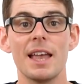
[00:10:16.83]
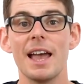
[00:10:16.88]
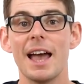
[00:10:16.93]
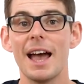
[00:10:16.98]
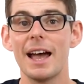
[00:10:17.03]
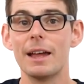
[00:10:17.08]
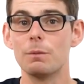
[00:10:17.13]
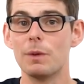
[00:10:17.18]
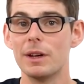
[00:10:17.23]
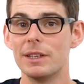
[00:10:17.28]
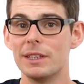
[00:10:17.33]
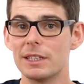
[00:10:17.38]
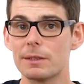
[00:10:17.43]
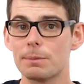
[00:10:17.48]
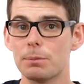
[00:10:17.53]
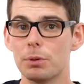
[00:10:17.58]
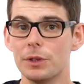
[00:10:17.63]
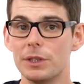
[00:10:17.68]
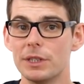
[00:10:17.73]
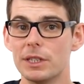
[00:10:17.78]
And when this
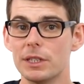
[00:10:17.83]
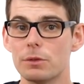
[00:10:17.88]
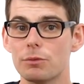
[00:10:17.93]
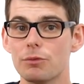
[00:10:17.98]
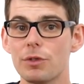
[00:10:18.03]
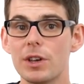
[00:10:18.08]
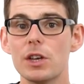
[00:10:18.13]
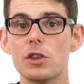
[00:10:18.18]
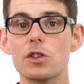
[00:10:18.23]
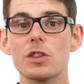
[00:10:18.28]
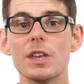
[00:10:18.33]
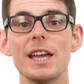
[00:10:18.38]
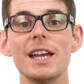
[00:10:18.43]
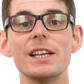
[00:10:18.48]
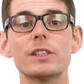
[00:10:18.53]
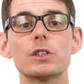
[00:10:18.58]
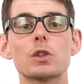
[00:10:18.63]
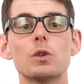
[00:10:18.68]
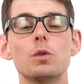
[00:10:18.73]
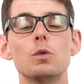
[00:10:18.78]
point is reached,
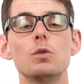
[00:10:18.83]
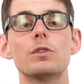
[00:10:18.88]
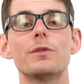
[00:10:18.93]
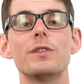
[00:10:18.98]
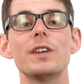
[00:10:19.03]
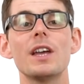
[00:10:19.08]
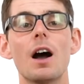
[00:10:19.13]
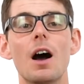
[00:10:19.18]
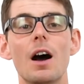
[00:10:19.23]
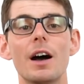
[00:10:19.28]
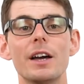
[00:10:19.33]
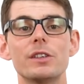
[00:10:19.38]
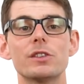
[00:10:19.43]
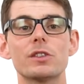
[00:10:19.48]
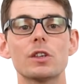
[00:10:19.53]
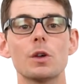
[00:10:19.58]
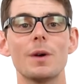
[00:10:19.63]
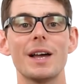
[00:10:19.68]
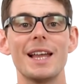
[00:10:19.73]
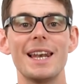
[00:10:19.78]
it's called the
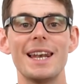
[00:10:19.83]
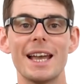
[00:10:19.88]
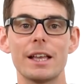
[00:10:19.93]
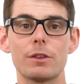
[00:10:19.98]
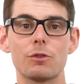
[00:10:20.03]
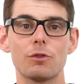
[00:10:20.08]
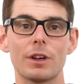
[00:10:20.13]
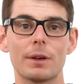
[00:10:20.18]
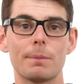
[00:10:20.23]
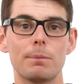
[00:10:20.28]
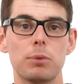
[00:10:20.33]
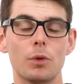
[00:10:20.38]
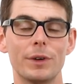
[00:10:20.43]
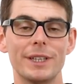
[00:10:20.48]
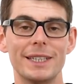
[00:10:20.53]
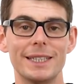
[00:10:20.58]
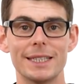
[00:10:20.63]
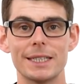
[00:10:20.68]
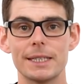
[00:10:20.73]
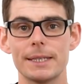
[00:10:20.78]
isoelectric
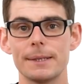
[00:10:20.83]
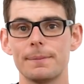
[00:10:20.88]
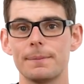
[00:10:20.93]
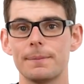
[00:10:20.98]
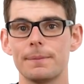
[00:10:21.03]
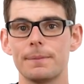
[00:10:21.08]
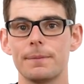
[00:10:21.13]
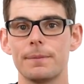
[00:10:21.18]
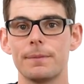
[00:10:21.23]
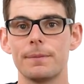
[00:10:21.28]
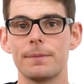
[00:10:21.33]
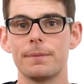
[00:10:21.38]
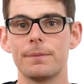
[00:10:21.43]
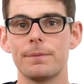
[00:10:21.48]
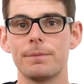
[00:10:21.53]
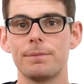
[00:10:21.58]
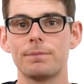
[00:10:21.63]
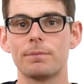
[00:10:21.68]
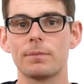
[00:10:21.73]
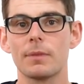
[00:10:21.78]
point.
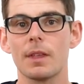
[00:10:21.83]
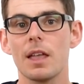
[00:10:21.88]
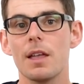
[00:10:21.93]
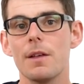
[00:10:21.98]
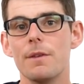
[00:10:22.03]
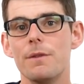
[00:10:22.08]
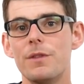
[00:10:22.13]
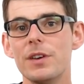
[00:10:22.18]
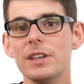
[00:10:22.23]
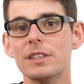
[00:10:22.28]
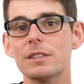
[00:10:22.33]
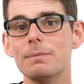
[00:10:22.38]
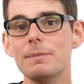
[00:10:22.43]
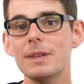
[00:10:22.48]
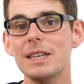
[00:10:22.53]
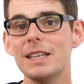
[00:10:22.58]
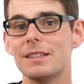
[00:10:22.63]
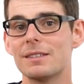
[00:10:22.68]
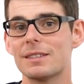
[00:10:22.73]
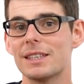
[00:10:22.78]
This
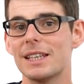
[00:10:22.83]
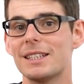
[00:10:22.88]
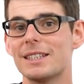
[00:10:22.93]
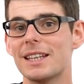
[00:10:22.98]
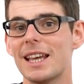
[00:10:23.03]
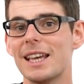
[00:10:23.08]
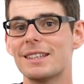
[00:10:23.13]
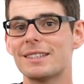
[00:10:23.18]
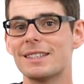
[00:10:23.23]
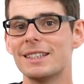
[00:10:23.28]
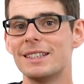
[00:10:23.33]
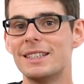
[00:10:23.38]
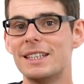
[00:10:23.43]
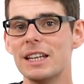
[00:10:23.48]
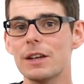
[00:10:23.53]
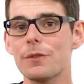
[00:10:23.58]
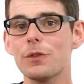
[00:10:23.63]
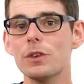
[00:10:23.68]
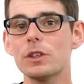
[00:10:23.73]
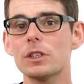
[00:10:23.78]
means it takes a
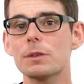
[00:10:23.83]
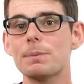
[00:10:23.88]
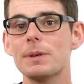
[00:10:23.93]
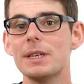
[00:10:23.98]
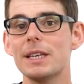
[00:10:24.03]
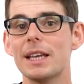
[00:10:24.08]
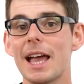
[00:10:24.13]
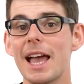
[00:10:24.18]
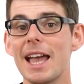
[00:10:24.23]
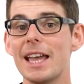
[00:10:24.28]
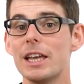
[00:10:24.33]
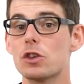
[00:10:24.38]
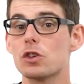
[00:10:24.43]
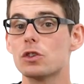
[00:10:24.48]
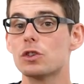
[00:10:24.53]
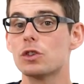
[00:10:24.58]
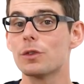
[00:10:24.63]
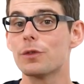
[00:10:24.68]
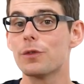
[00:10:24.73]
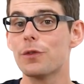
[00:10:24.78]
different pH
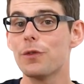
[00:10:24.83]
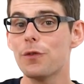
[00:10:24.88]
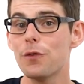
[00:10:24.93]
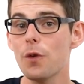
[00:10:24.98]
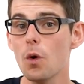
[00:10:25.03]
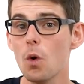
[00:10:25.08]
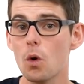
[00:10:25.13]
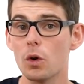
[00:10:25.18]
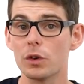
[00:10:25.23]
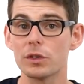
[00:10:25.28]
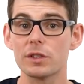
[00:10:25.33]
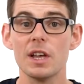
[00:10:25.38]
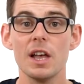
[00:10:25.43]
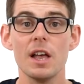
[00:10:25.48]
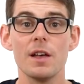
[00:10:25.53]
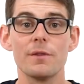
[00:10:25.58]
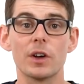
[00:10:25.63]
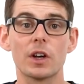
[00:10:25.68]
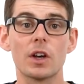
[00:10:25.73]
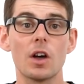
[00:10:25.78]
to force
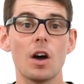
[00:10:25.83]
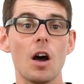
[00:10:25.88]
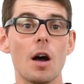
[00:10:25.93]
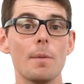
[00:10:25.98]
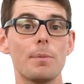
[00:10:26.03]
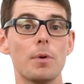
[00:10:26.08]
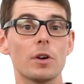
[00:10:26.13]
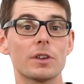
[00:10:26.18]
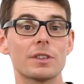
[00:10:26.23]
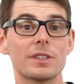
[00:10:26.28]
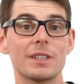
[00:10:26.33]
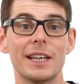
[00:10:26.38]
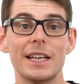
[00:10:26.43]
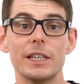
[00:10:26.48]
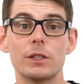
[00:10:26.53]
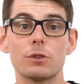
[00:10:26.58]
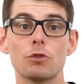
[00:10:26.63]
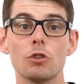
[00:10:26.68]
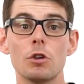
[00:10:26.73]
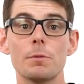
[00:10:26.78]
the
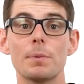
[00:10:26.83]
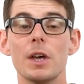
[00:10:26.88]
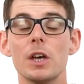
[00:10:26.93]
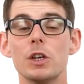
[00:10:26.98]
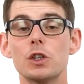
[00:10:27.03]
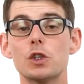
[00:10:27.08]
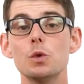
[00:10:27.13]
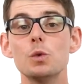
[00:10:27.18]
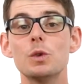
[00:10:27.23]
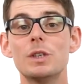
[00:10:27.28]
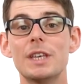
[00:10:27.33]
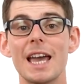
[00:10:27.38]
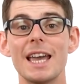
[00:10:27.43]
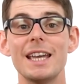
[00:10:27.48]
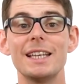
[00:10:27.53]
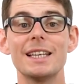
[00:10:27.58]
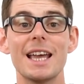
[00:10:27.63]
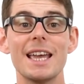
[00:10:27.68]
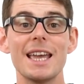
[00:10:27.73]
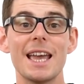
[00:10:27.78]
carboxylate group to
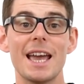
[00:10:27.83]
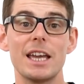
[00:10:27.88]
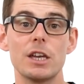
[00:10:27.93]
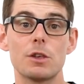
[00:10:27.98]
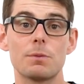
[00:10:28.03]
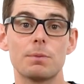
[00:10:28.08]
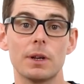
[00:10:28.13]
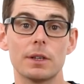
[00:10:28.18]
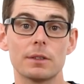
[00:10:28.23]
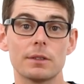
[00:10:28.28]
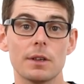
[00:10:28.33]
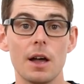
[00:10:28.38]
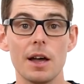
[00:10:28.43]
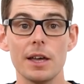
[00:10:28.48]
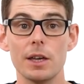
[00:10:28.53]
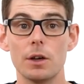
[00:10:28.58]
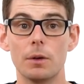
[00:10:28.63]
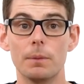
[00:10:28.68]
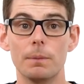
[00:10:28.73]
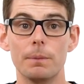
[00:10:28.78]
gain a H+
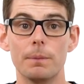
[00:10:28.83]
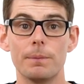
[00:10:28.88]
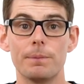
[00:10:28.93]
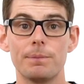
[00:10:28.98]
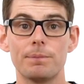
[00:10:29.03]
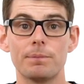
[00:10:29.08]
ion.